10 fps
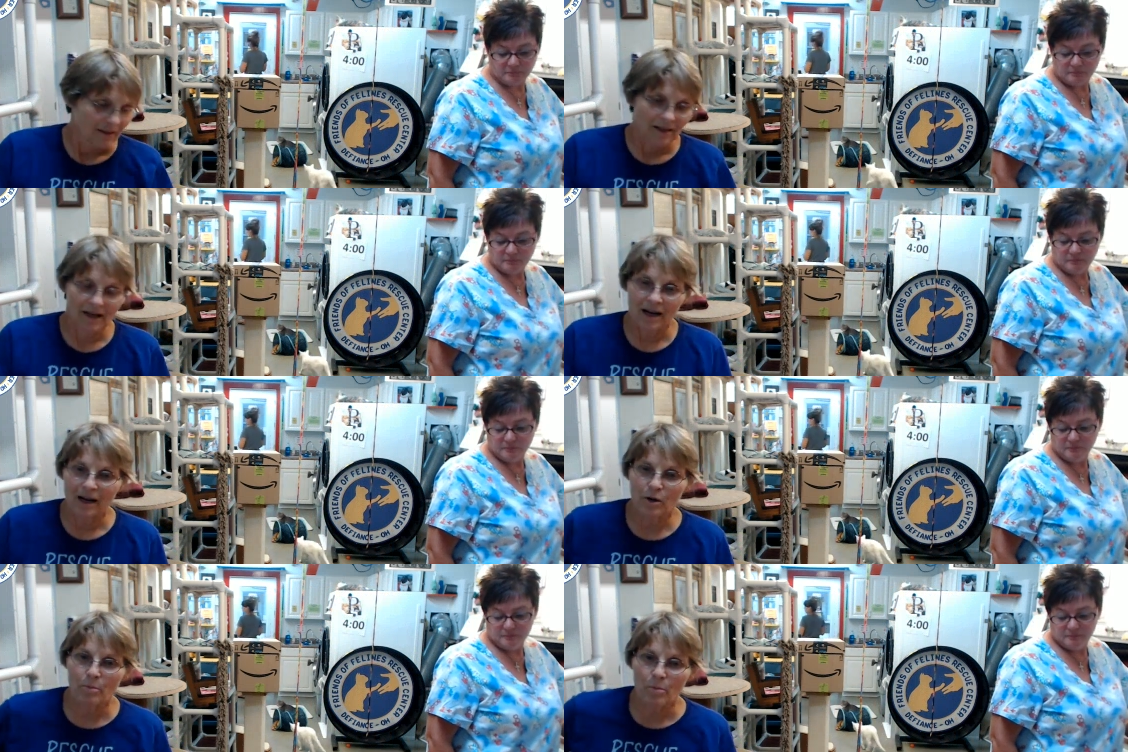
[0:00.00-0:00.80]

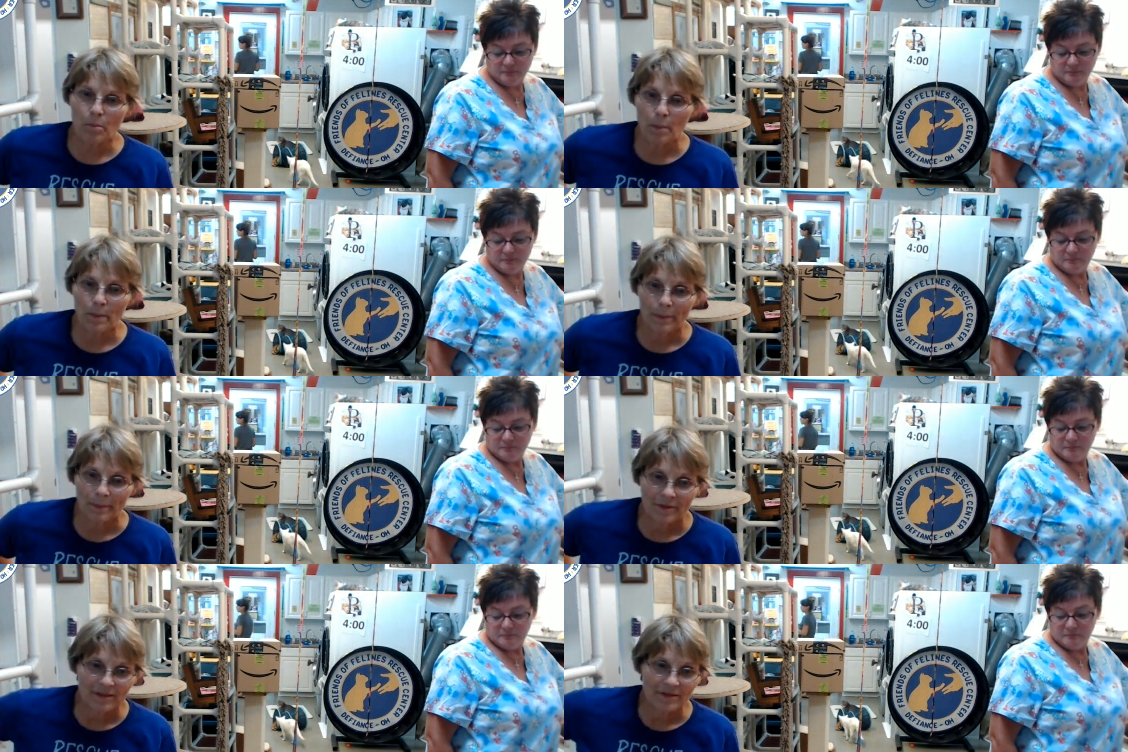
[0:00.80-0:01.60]
Speaker 1: Um,
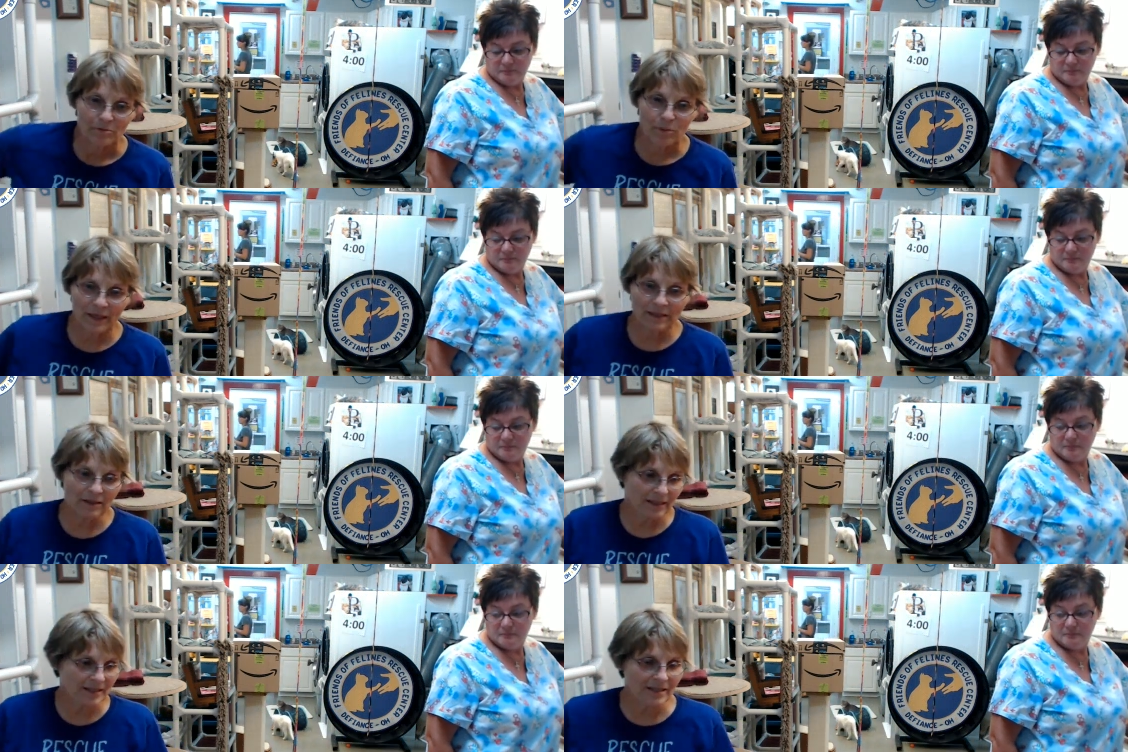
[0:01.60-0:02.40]
when
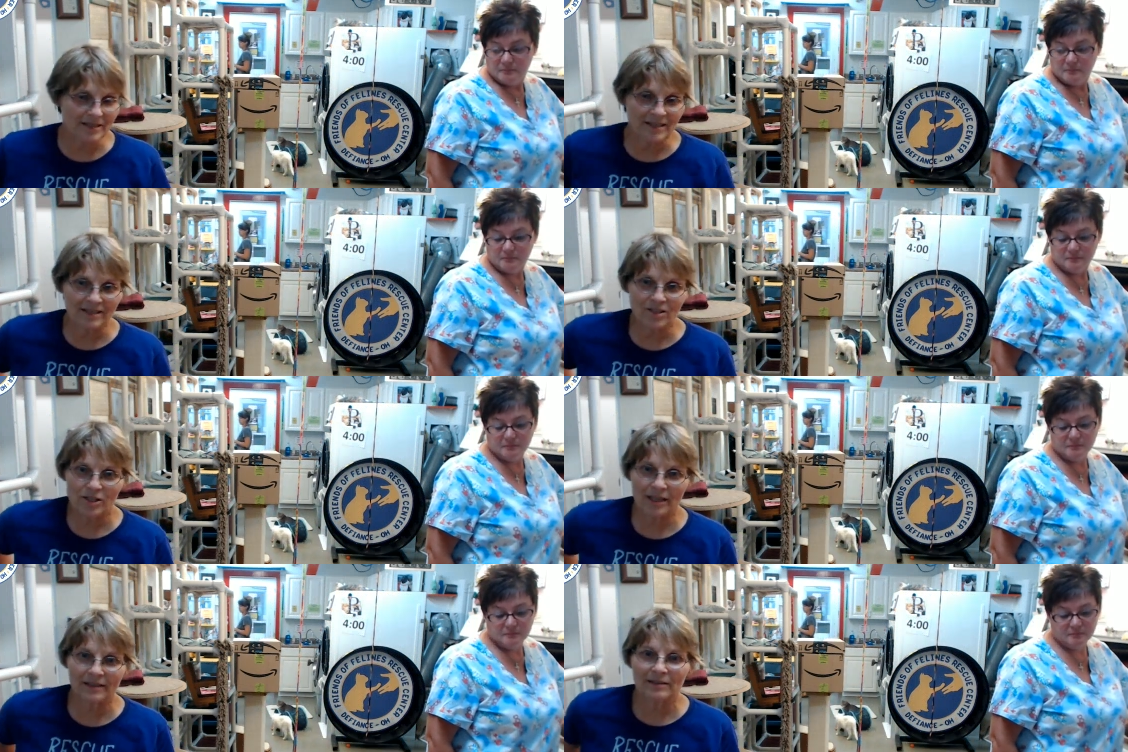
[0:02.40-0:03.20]
it, the sun is
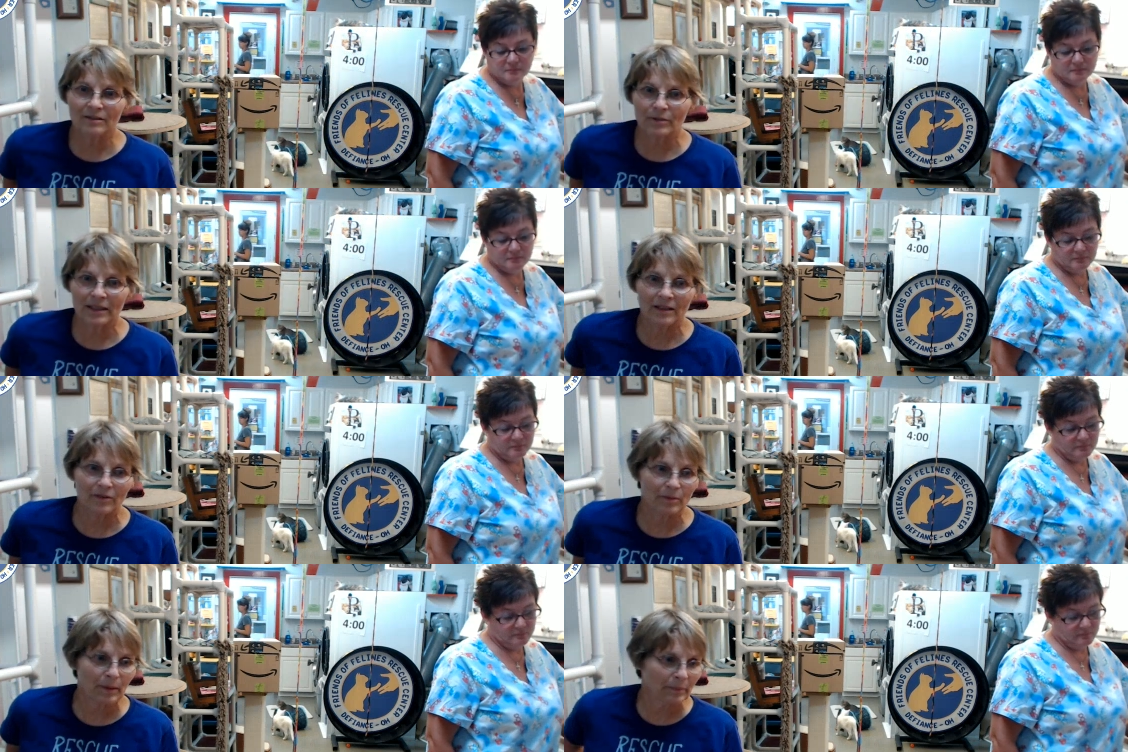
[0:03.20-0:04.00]
shining, we give them
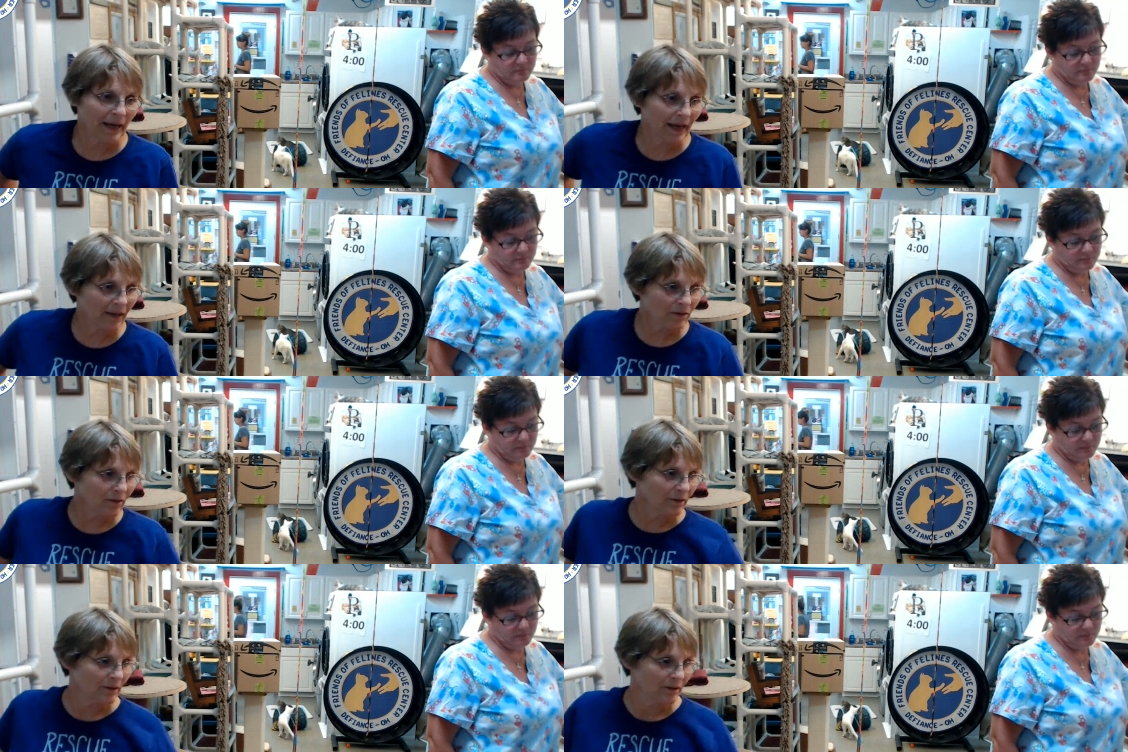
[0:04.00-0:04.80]
a bath
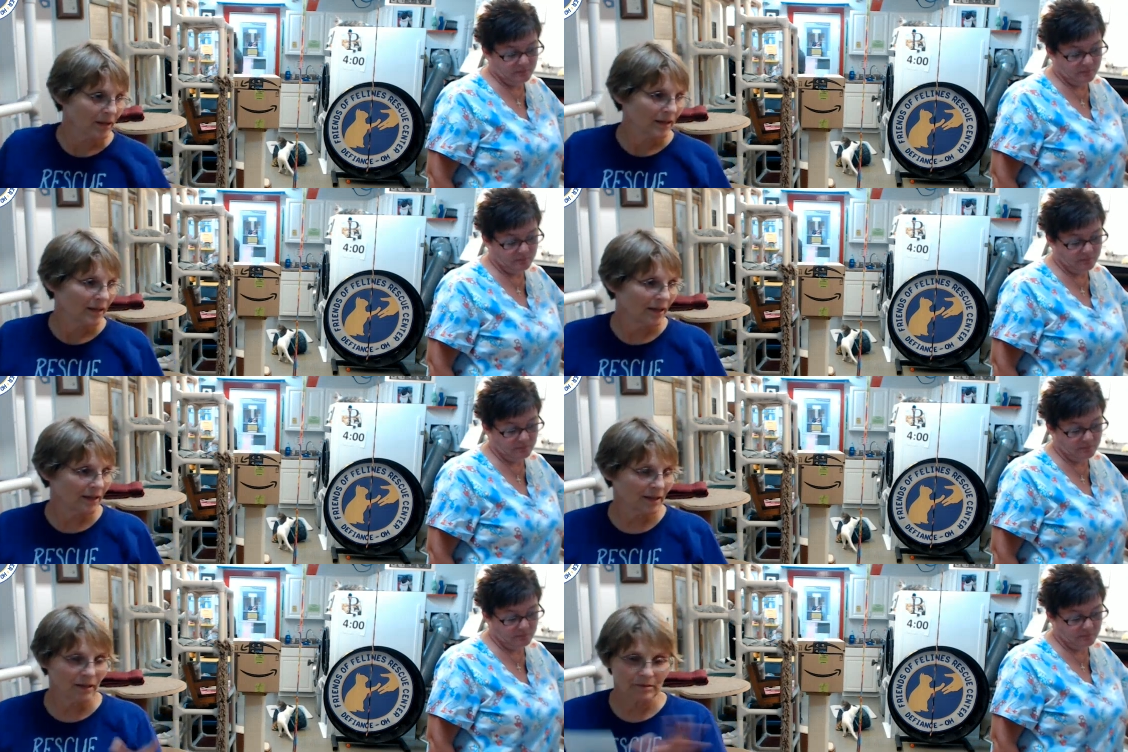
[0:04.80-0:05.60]
and
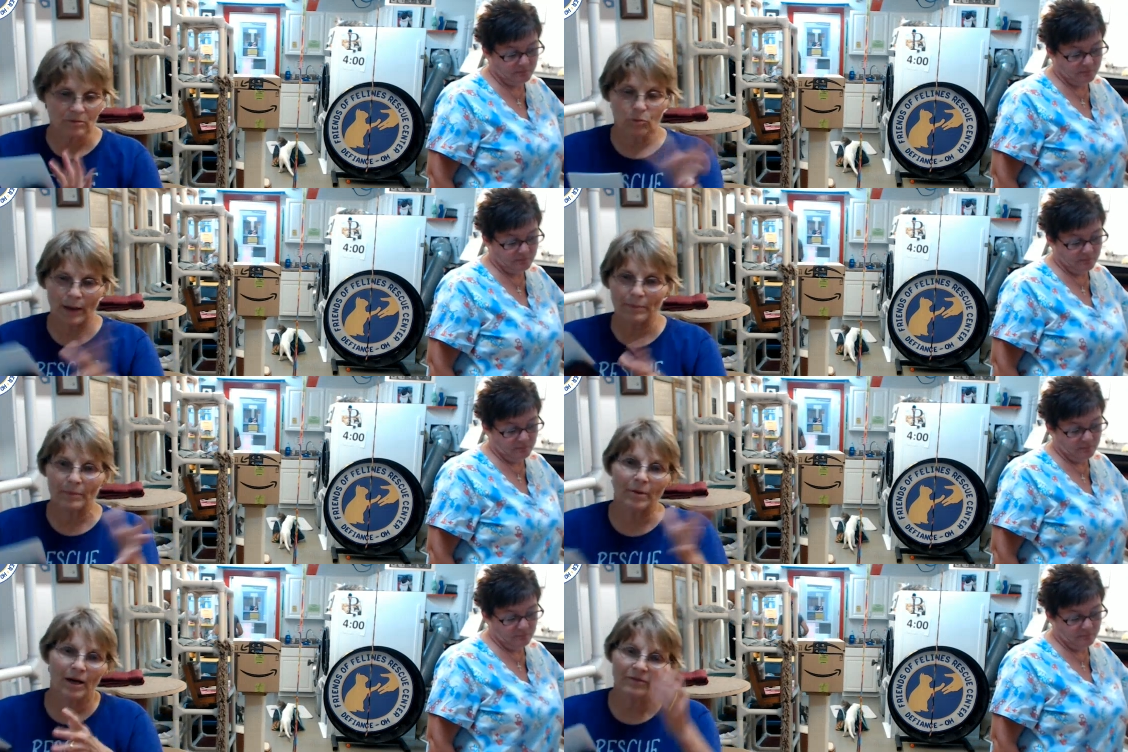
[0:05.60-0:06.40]
then wipe them
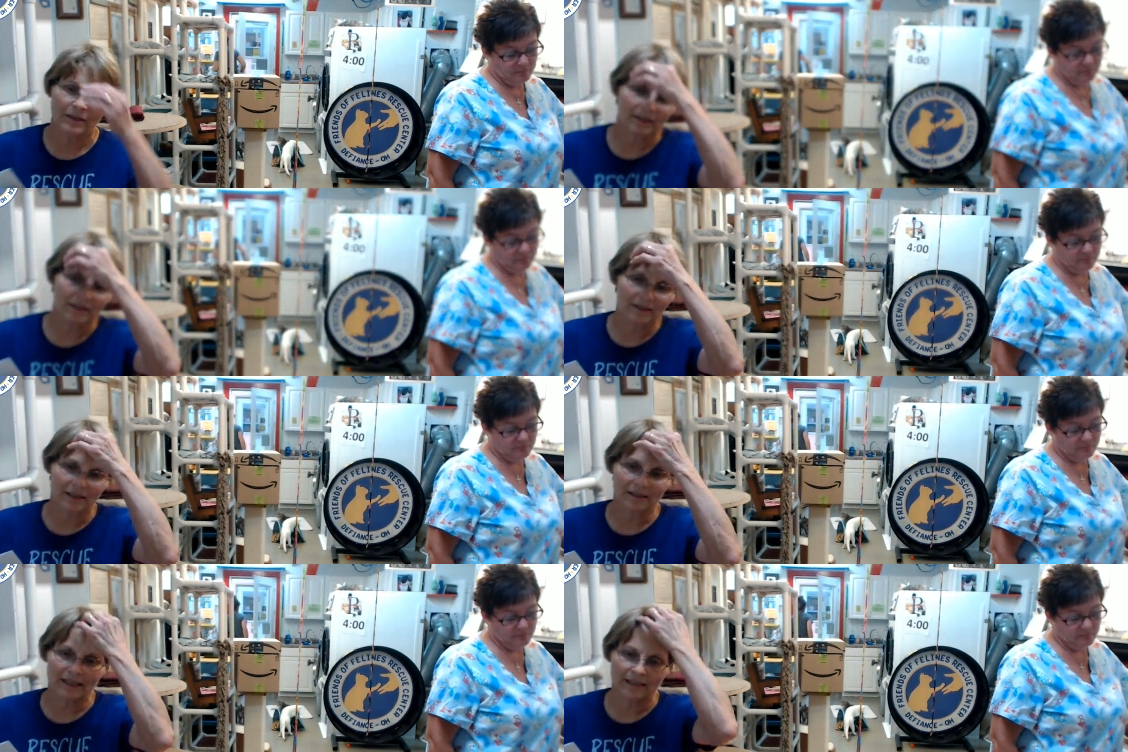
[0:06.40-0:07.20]
off and get a
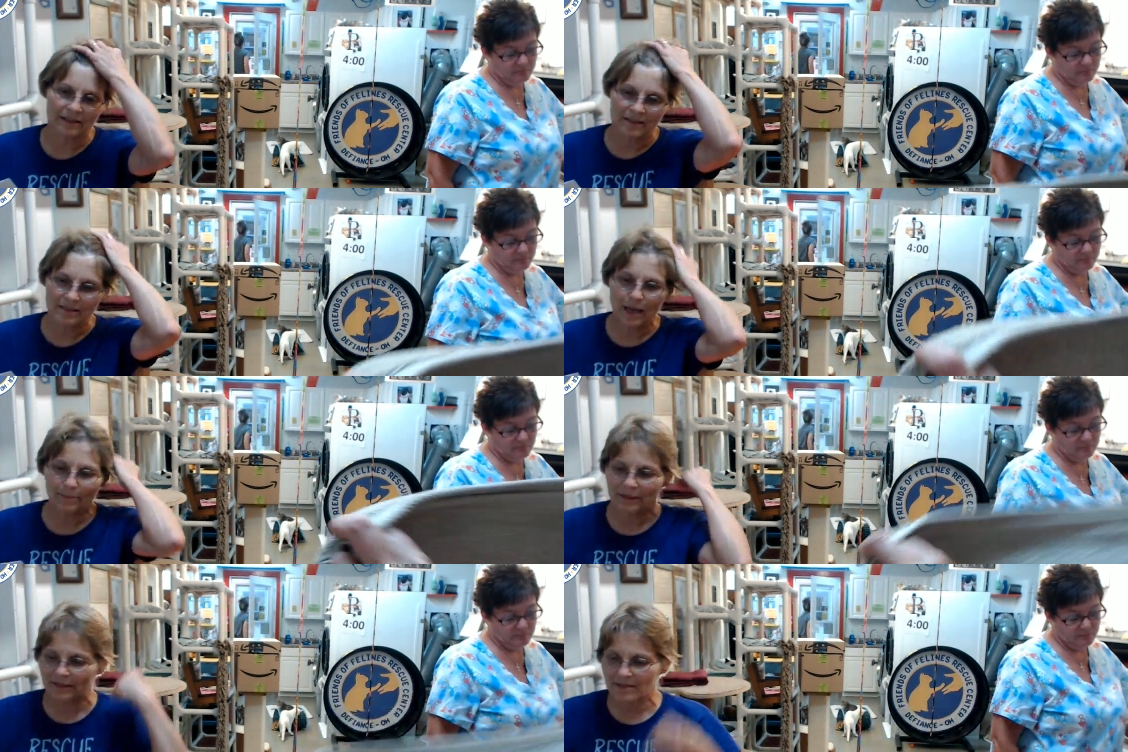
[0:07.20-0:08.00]
lot of the
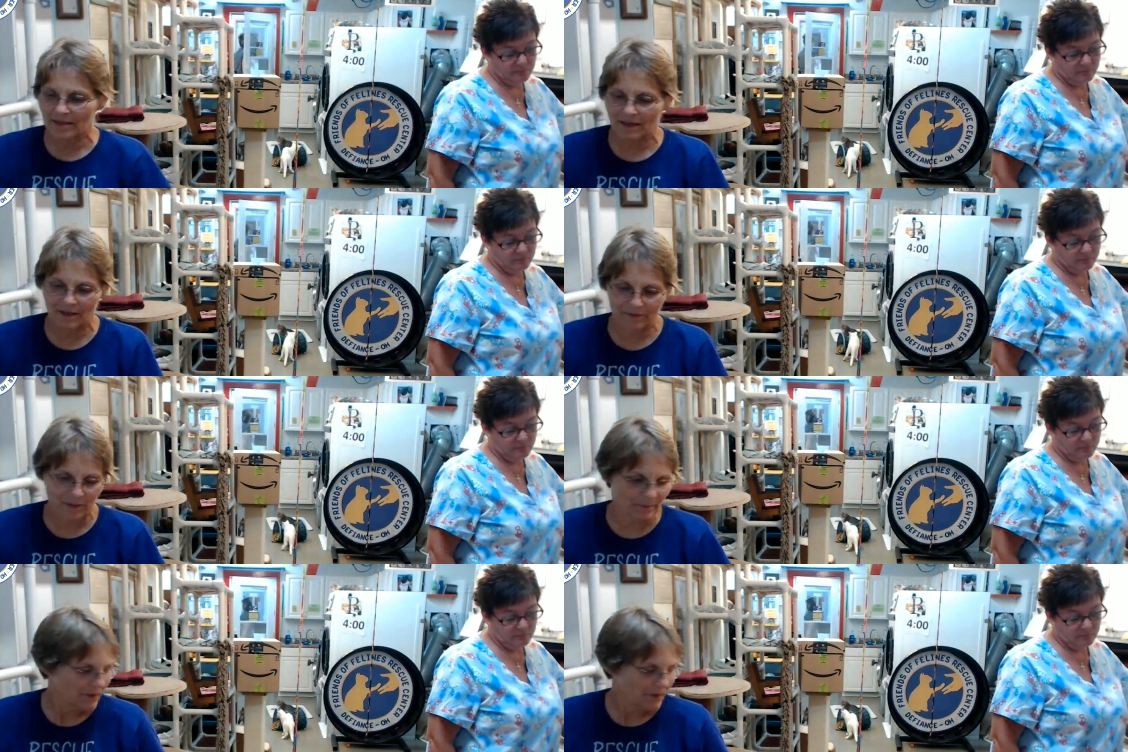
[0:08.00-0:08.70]
soppiness out of them.